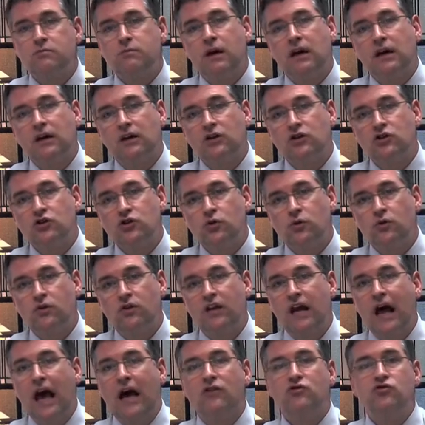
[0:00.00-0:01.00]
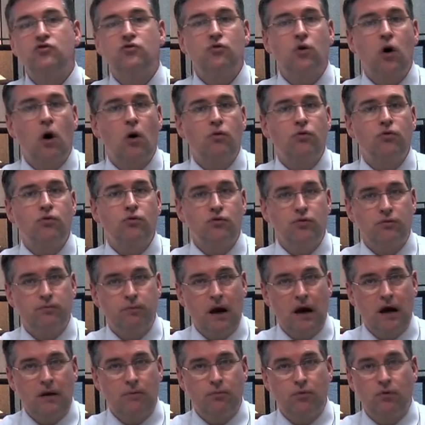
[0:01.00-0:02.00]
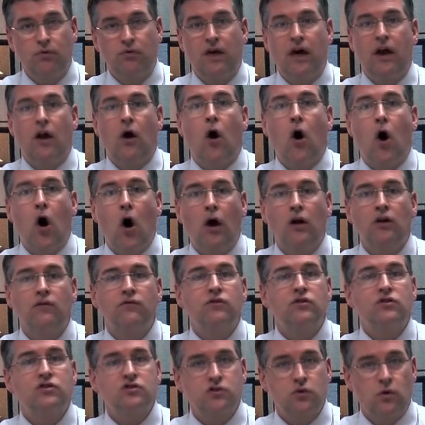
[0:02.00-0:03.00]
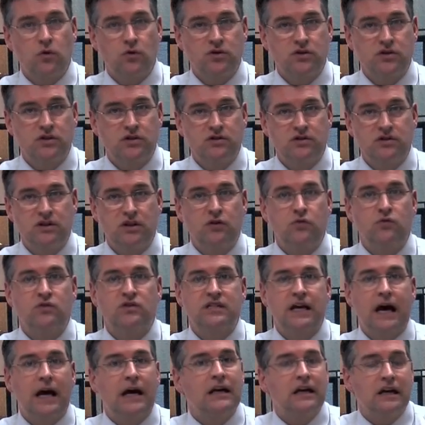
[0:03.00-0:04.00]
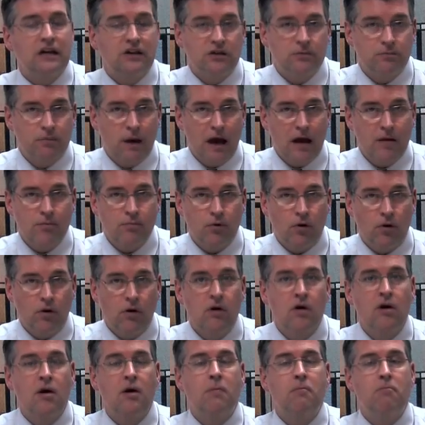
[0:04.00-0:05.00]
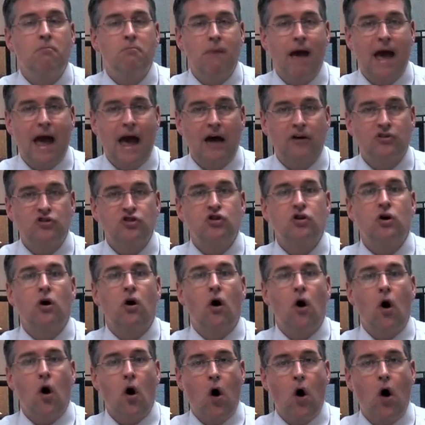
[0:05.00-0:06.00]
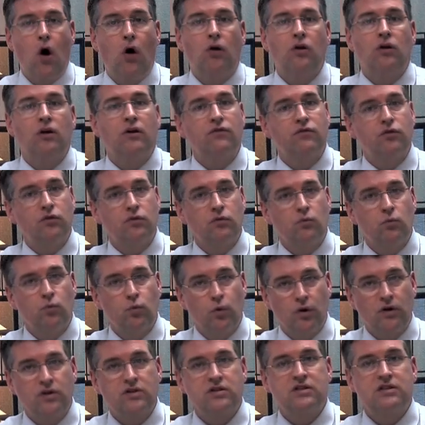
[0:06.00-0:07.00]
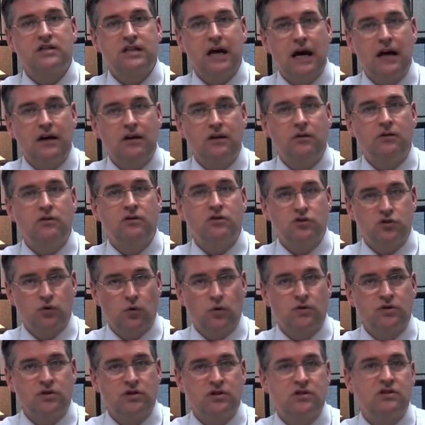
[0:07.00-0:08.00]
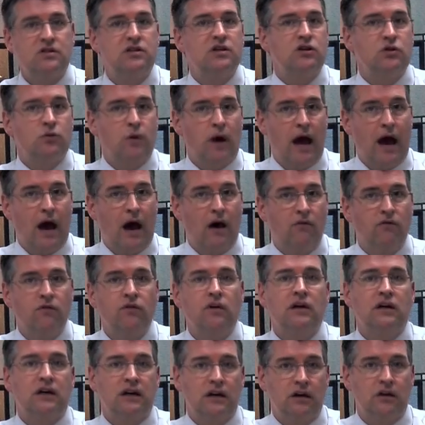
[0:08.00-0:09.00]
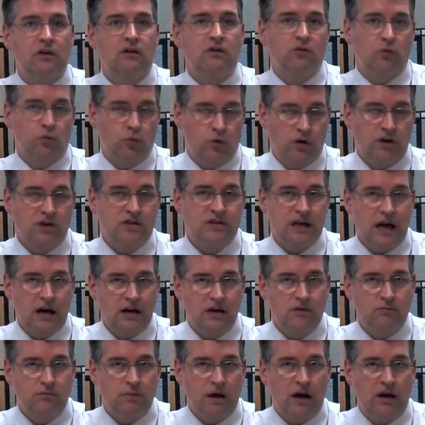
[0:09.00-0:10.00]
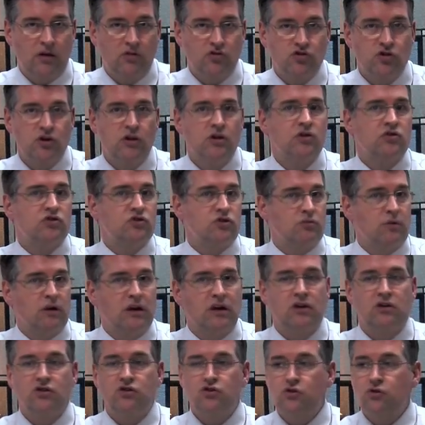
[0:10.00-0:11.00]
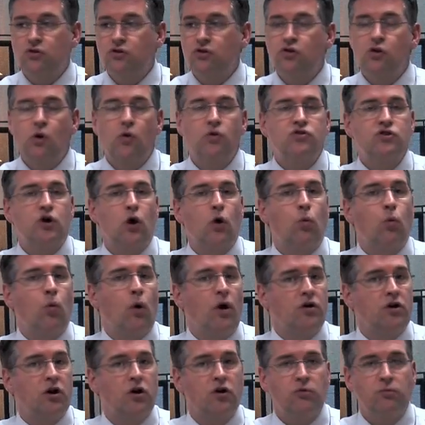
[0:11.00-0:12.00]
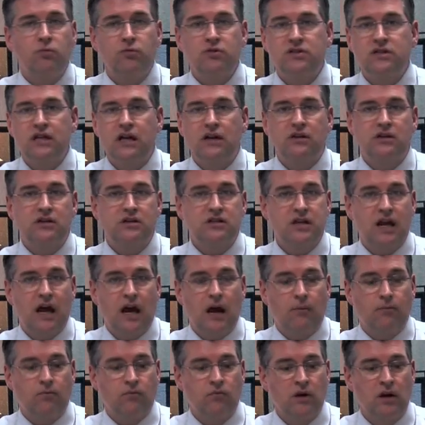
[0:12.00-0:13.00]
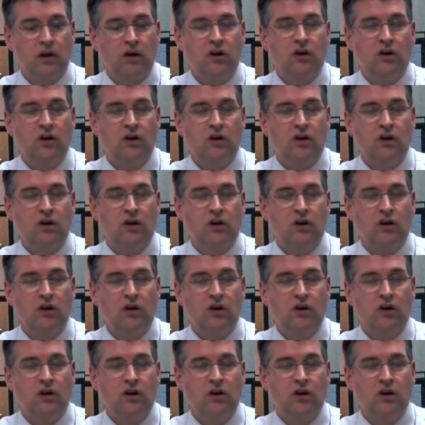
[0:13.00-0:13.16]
is making sure that as you go through the paper that all of the sources that you cite in the paper match all of the works cited sources that you have in the works cited page. So you're making sure that those are 100% the same.